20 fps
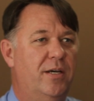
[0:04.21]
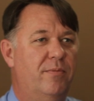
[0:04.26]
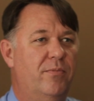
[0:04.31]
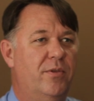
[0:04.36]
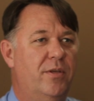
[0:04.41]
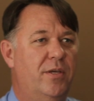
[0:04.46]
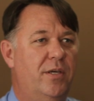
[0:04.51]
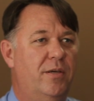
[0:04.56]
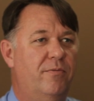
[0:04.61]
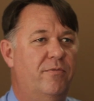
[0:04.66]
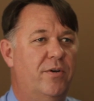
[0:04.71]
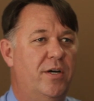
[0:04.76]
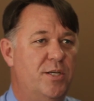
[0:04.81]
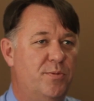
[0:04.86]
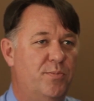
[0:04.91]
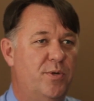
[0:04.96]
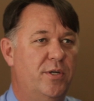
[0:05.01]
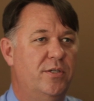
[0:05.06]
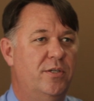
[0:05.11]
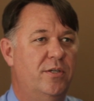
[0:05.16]
I'm the Vice
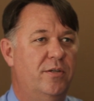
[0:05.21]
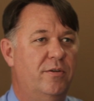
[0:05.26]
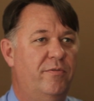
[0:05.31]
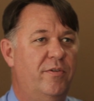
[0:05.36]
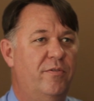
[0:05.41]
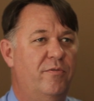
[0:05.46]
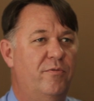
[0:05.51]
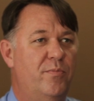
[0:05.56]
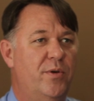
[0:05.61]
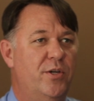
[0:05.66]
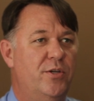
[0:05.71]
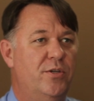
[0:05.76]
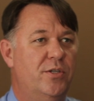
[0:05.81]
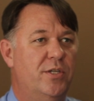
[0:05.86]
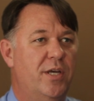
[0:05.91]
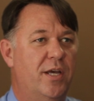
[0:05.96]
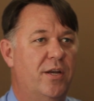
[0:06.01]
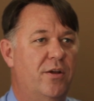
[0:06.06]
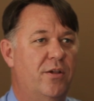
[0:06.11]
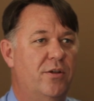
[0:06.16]
President of Information
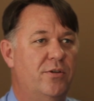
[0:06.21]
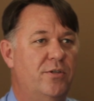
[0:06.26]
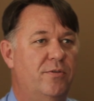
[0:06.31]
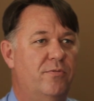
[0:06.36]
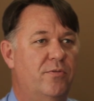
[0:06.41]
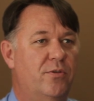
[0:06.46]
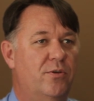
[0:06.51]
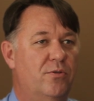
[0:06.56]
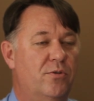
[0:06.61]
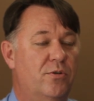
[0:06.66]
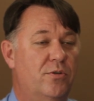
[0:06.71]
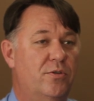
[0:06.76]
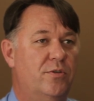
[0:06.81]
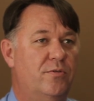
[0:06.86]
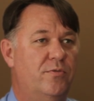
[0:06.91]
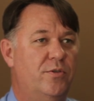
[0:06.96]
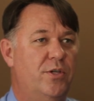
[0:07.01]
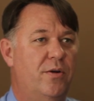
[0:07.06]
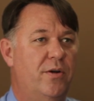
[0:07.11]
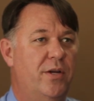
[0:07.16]
Technology for the Daughters
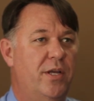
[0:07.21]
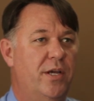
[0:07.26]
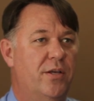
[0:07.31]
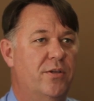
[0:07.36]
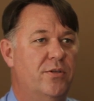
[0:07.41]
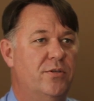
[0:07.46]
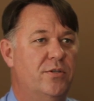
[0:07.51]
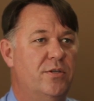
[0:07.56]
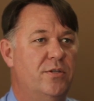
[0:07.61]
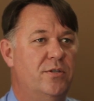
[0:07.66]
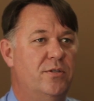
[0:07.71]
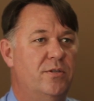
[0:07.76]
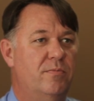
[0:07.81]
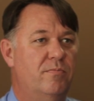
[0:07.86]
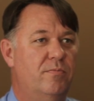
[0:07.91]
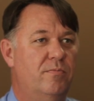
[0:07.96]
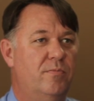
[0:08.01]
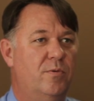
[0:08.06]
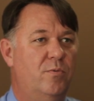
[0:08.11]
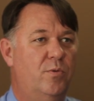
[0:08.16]
of Charity Health
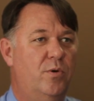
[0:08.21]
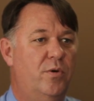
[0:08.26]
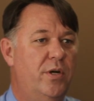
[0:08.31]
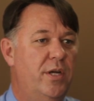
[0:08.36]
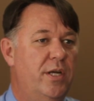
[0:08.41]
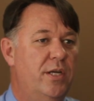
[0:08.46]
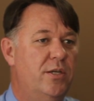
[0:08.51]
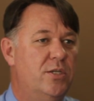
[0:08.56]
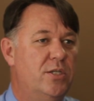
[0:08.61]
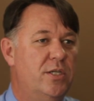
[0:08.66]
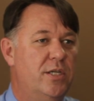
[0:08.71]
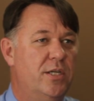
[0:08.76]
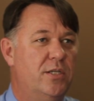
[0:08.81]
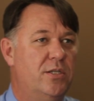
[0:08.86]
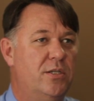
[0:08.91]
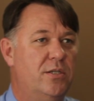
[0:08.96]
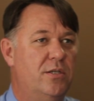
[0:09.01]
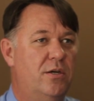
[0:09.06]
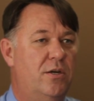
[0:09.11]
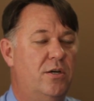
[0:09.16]
System. We're a
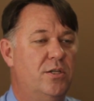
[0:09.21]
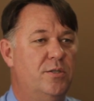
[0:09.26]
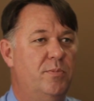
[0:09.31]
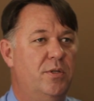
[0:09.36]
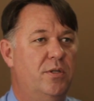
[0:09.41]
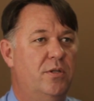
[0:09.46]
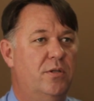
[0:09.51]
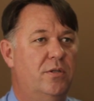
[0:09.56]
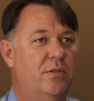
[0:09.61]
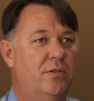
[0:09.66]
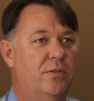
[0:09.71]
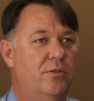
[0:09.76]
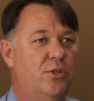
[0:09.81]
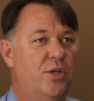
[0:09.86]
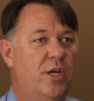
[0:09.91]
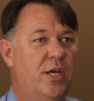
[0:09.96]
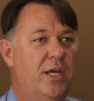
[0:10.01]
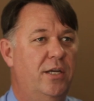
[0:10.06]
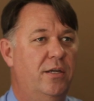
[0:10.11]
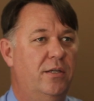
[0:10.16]
six hospital
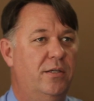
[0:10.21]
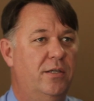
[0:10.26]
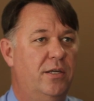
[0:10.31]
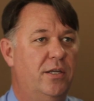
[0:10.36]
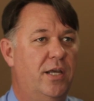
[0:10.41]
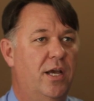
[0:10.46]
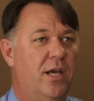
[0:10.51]
chain in